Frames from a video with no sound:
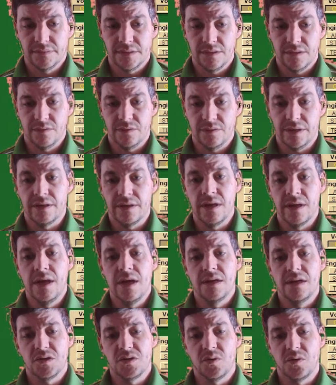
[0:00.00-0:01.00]
Okay,
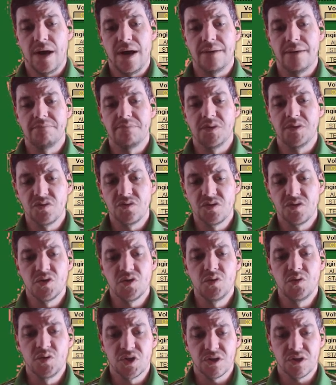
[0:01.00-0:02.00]
so I'm
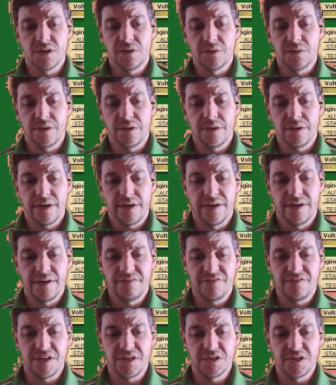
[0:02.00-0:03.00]
too slow. And
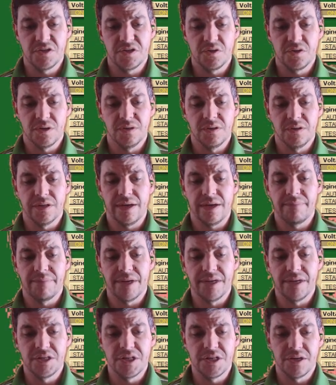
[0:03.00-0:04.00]
if I just took a look at
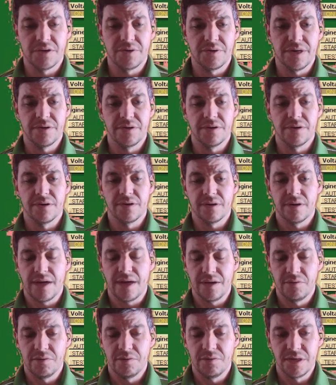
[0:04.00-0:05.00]
my generator,
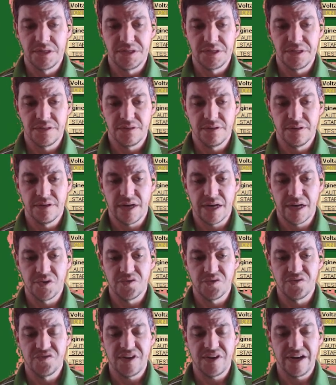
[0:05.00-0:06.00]
I was
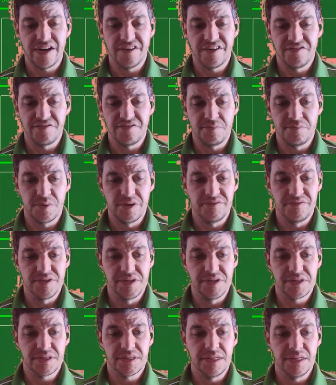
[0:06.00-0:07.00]
905
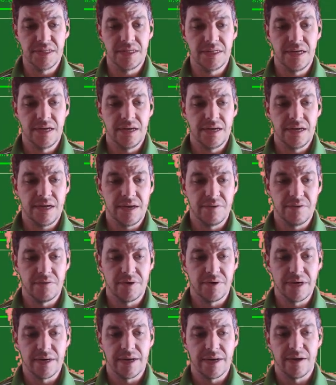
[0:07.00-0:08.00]
previously, and
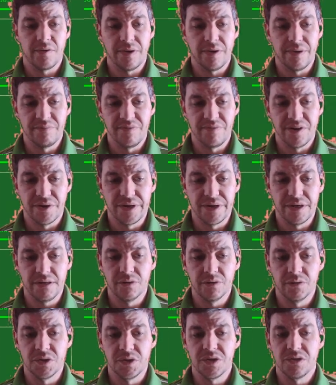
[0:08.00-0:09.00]
right now I'm very
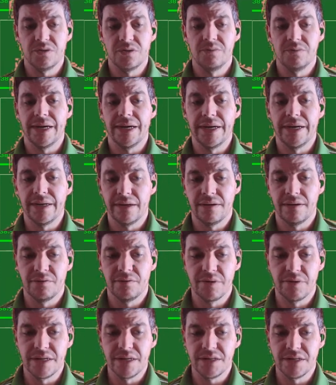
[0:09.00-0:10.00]
close to my
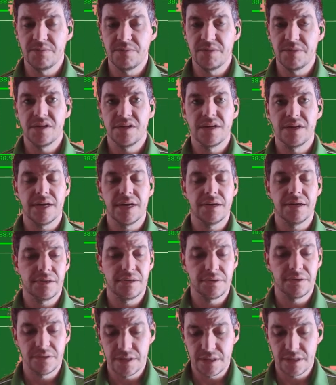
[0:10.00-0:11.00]
rated speed of
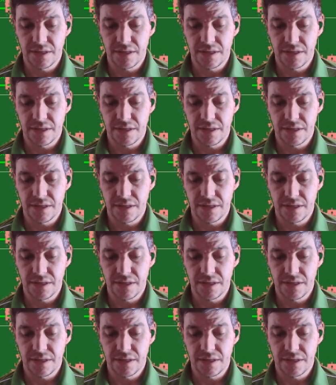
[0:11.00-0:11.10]
900.